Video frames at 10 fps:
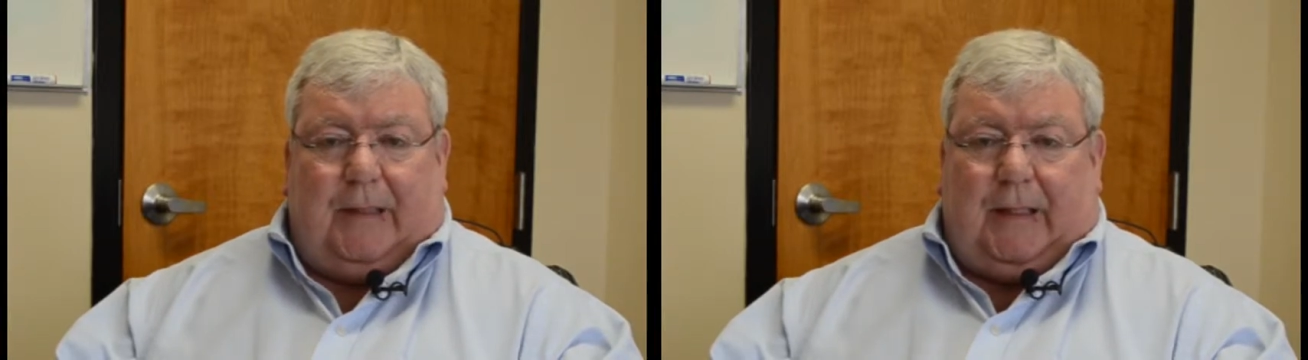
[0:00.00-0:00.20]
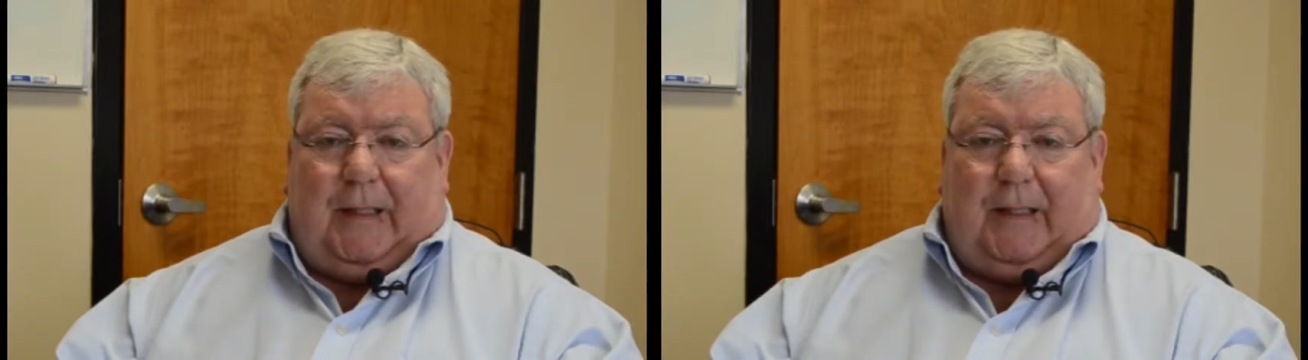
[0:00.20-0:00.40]

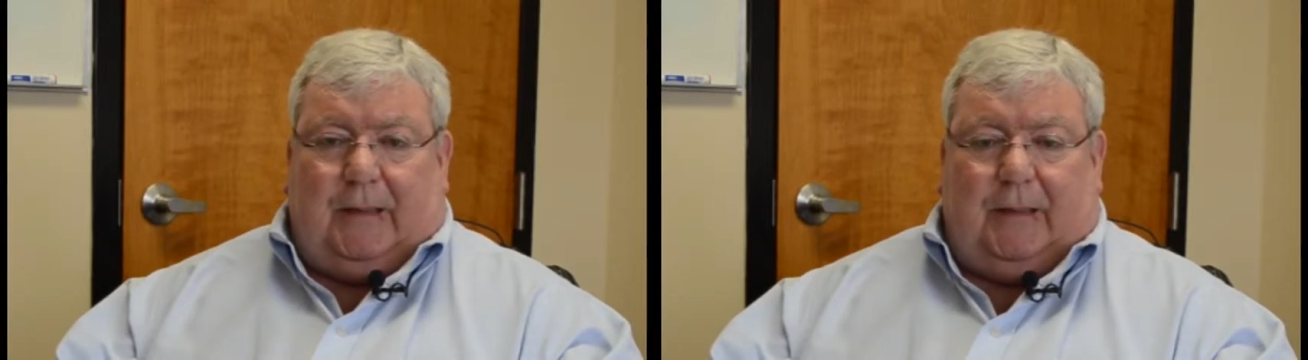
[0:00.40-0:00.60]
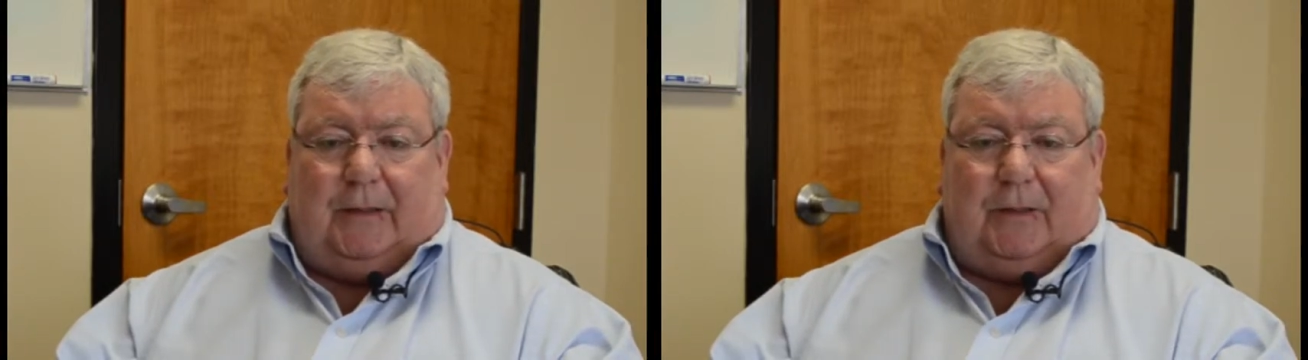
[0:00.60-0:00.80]

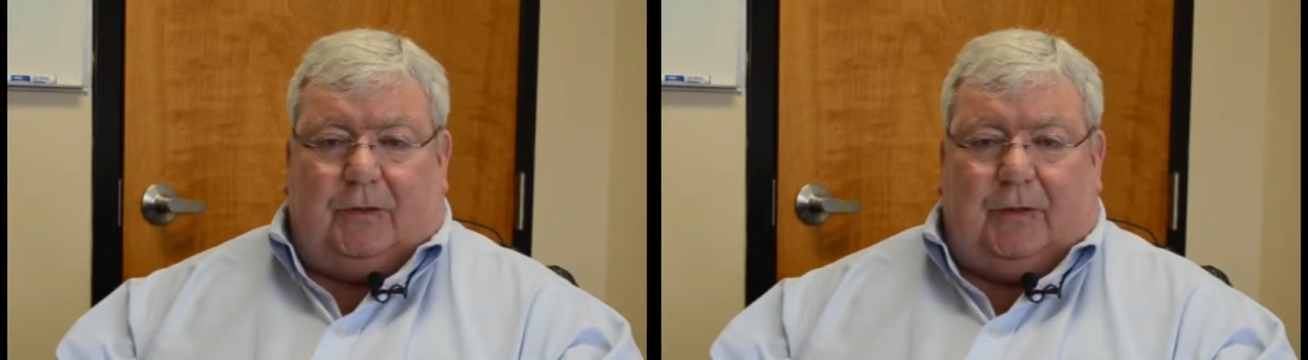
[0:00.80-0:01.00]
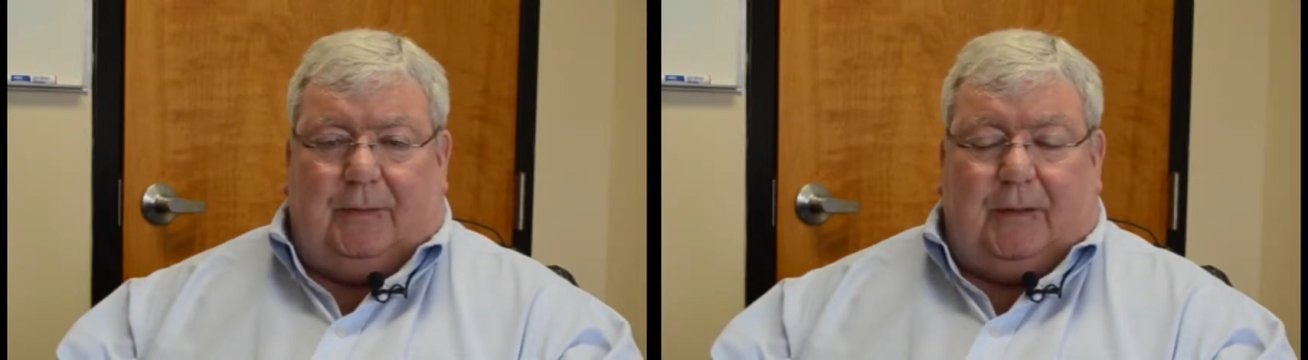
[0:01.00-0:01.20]
And it's a
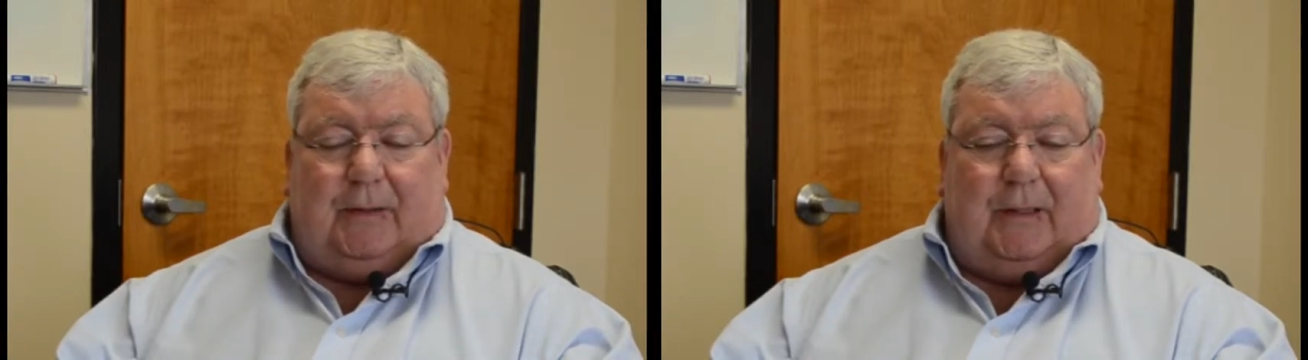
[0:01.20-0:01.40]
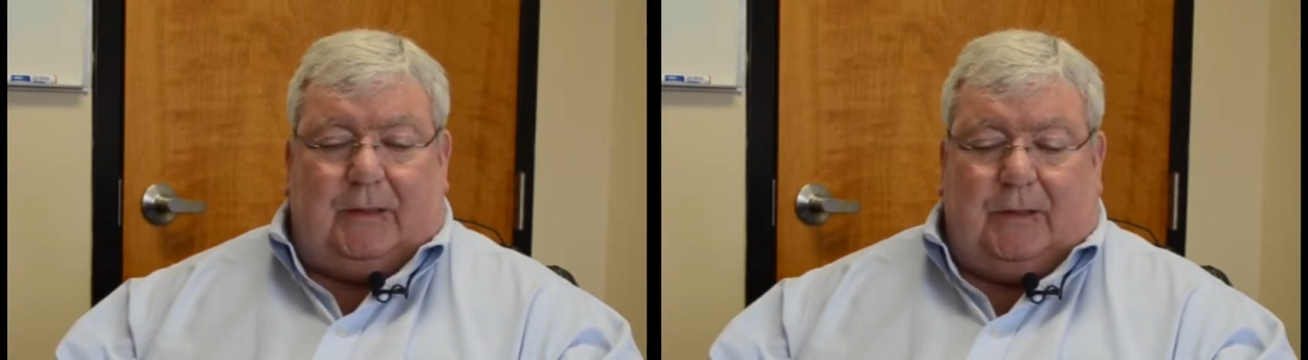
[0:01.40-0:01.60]

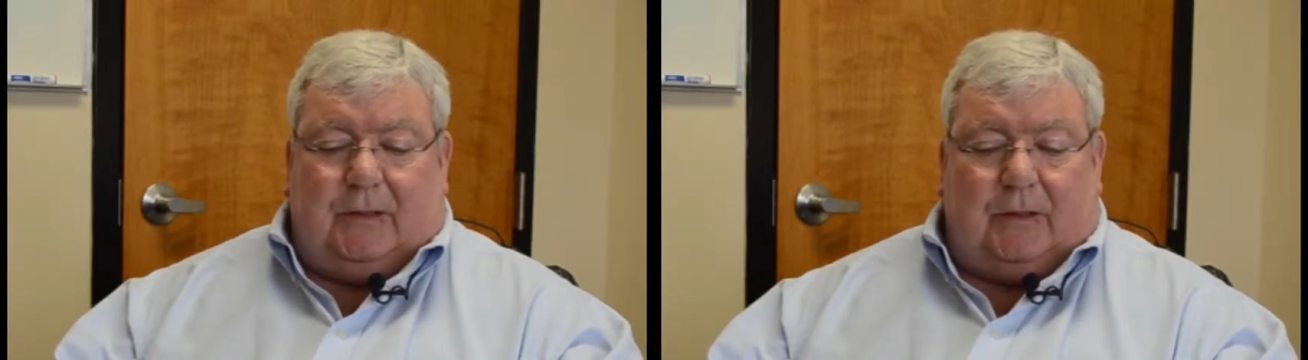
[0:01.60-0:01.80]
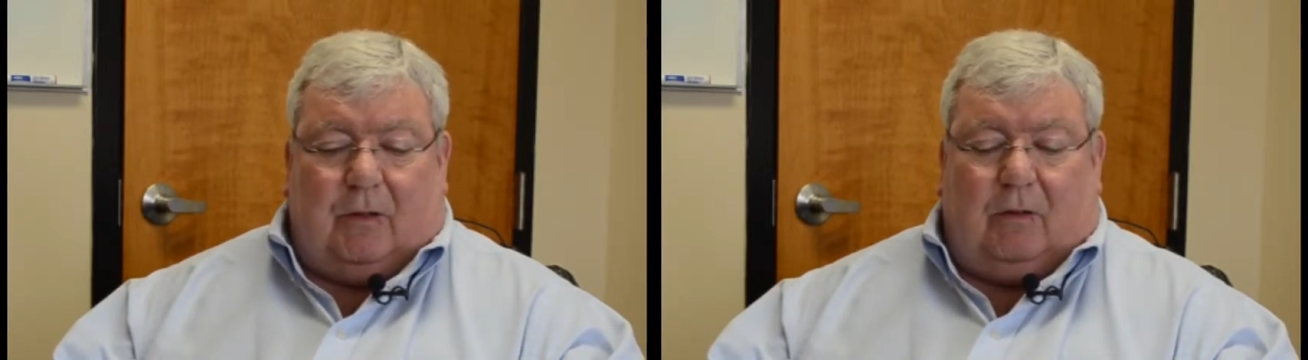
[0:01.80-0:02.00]
treatment that's
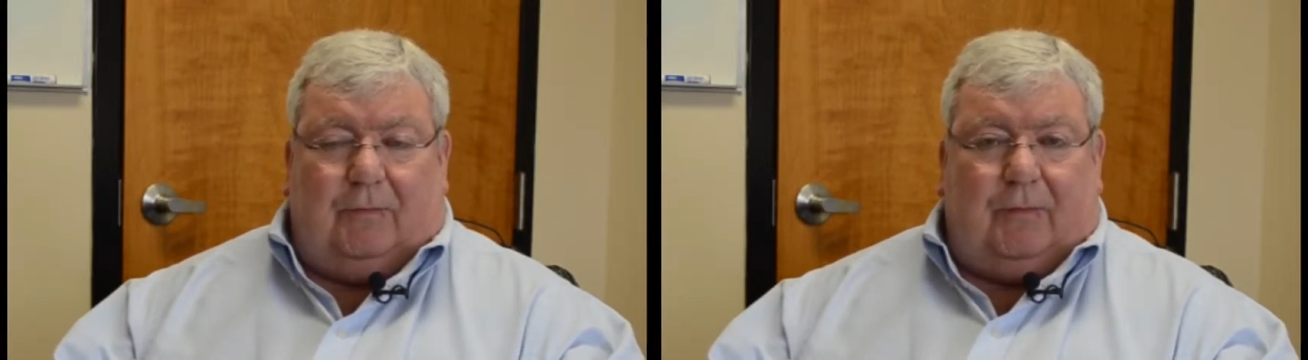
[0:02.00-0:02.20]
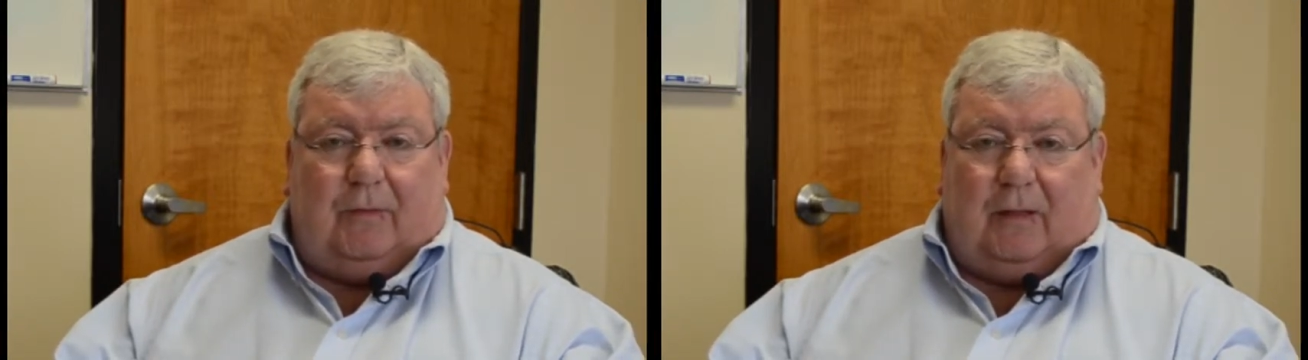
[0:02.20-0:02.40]

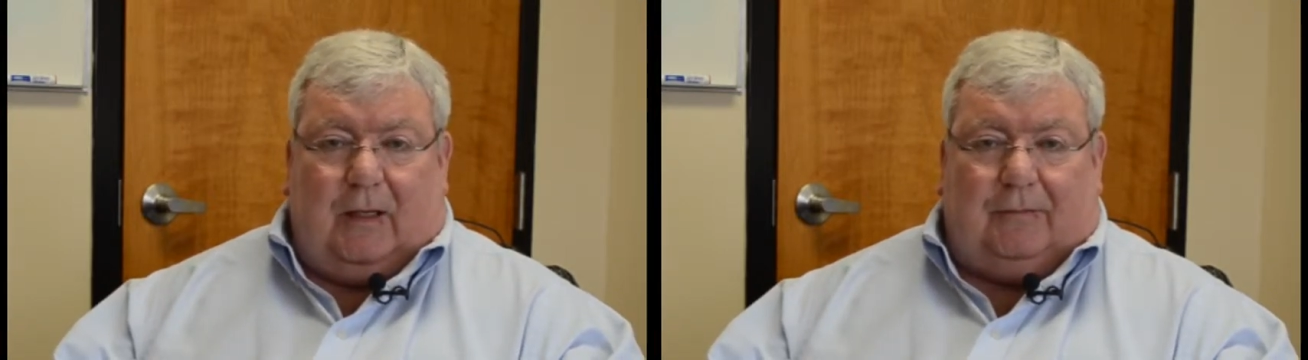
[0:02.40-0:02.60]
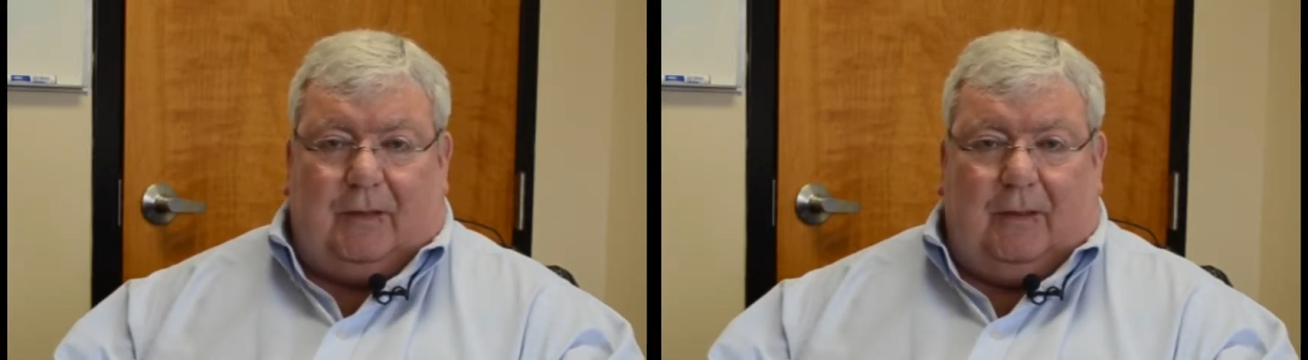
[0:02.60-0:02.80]
installed for the
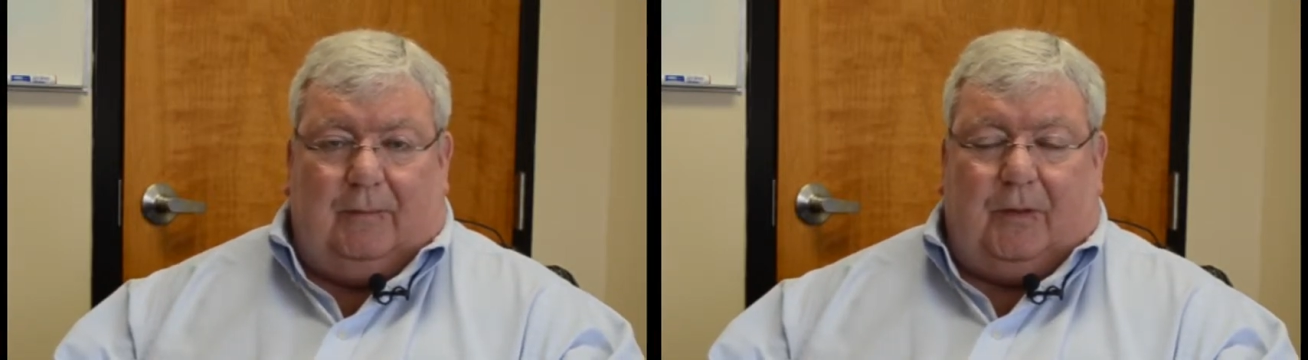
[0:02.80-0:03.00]
lifetime.